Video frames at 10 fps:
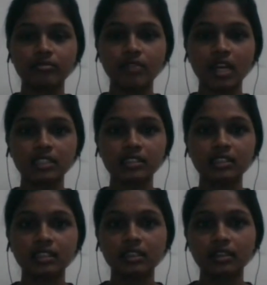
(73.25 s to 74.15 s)
what's
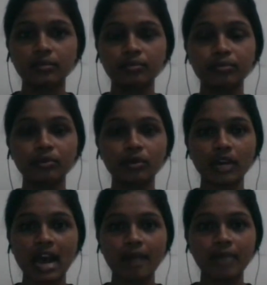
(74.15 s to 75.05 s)
the
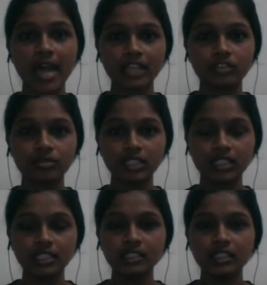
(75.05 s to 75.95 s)
program
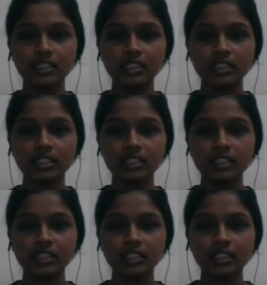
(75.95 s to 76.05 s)
actually.